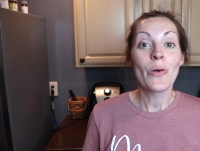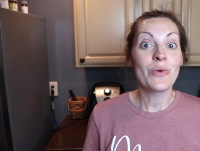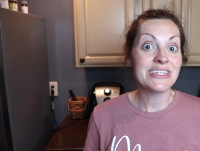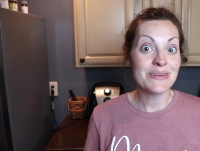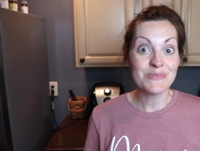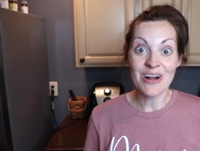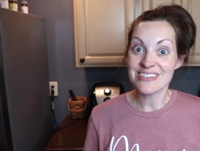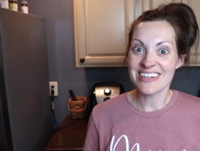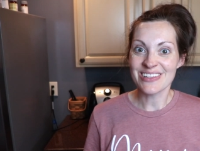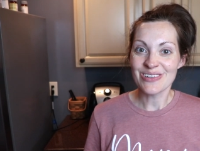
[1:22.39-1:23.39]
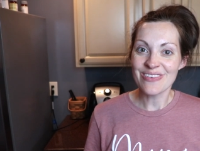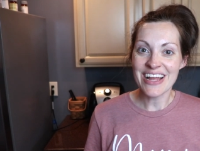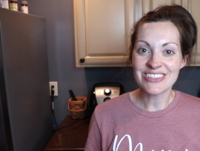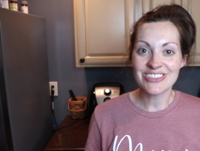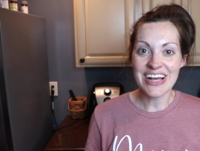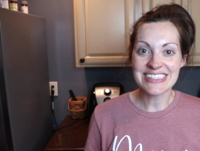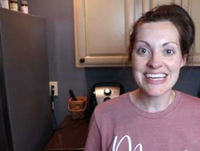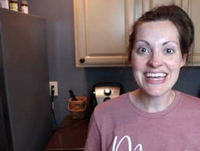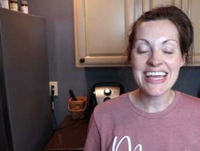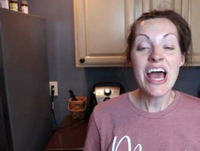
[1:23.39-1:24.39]
We dipped ours in a little ranch
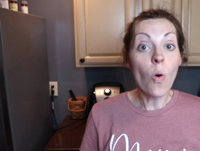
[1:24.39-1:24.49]
dressing,